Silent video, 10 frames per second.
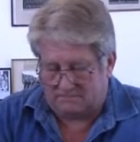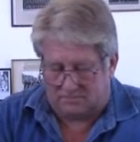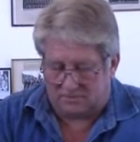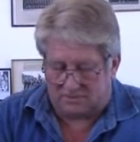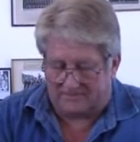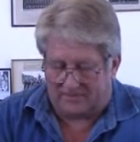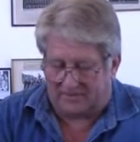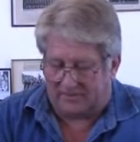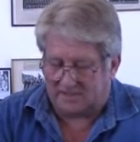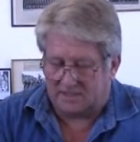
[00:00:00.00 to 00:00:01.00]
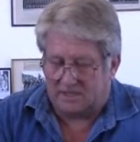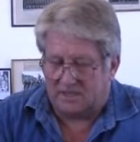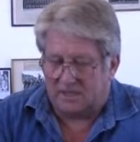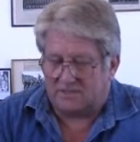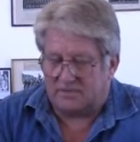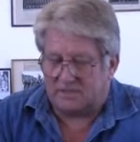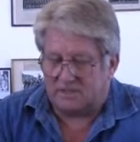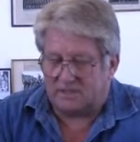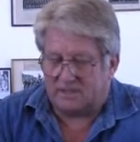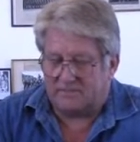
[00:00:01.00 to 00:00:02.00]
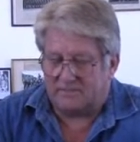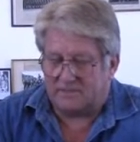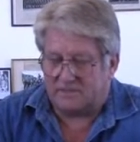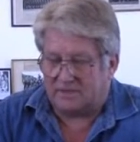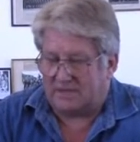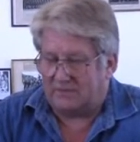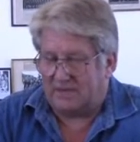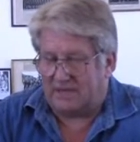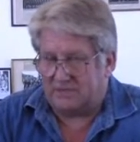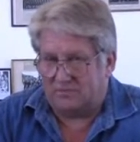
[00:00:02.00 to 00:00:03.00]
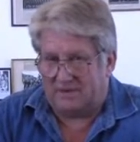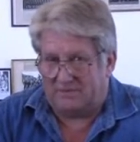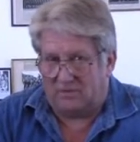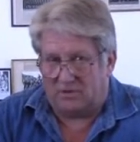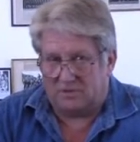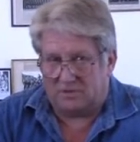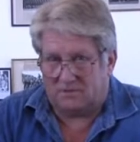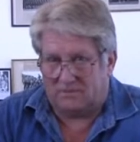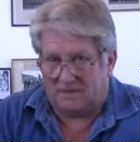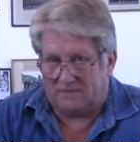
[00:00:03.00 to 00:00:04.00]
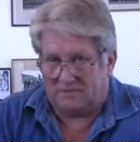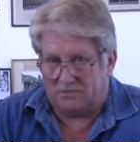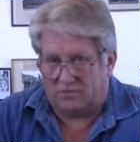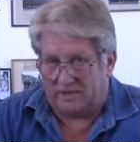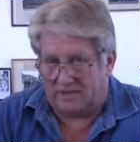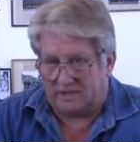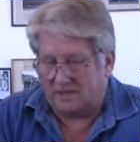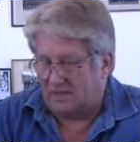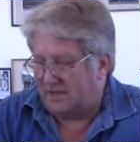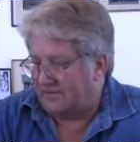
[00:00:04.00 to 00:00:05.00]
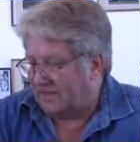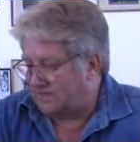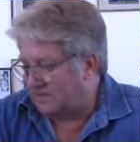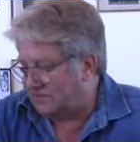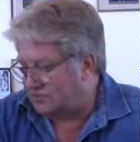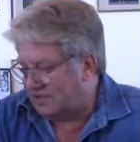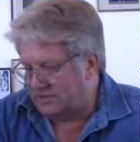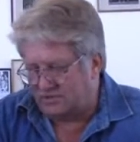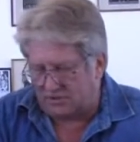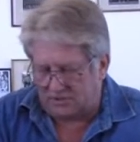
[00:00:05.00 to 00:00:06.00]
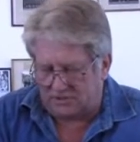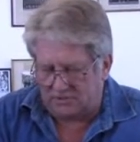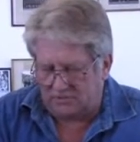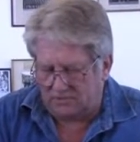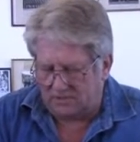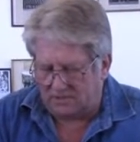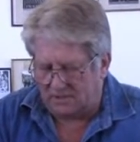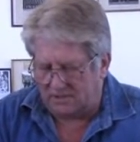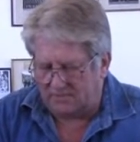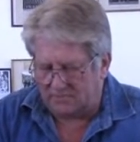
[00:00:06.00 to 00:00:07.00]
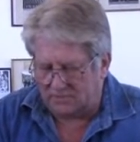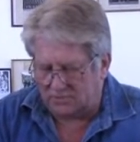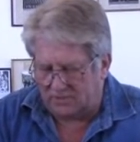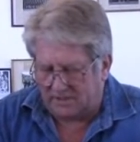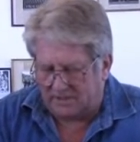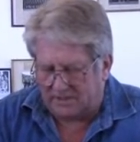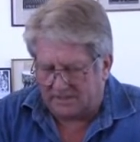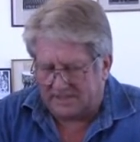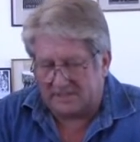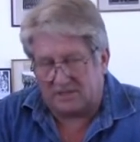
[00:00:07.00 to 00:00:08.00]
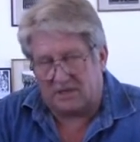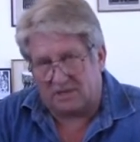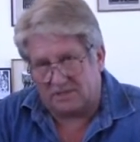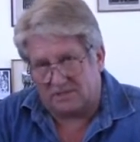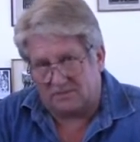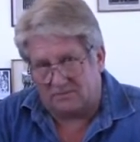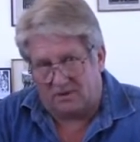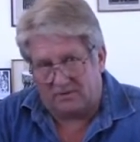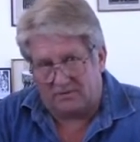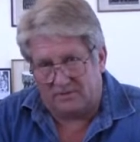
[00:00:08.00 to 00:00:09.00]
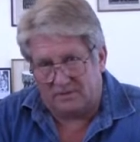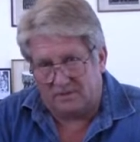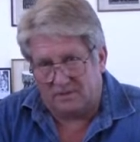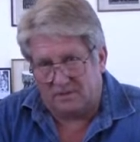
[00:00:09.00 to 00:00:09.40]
all sorts of funny things. But so I do wear a mask when I'm sawing it. That's why I try not to saw it and tend to cut it rather than